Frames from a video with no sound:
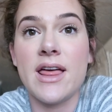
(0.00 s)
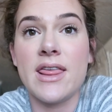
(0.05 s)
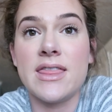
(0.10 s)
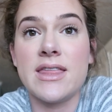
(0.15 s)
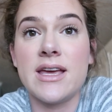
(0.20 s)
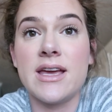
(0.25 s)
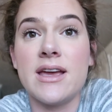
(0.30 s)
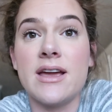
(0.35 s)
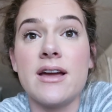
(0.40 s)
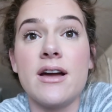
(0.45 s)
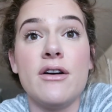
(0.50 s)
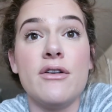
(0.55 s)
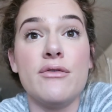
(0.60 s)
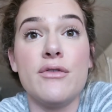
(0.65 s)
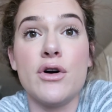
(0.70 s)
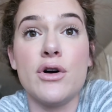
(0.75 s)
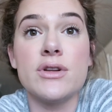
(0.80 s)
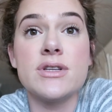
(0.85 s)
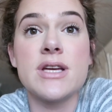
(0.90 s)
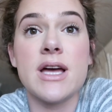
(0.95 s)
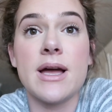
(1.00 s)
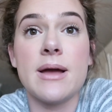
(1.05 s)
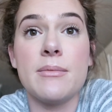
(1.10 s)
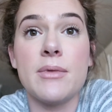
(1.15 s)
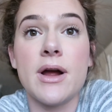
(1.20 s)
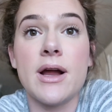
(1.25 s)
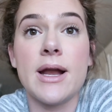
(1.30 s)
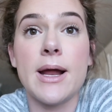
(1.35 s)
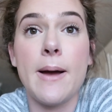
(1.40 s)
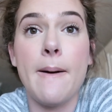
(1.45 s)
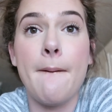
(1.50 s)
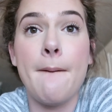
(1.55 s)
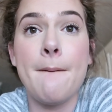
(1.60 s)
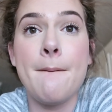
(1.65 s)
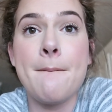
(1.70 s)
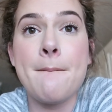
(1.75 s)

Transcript: I think, of all time right now.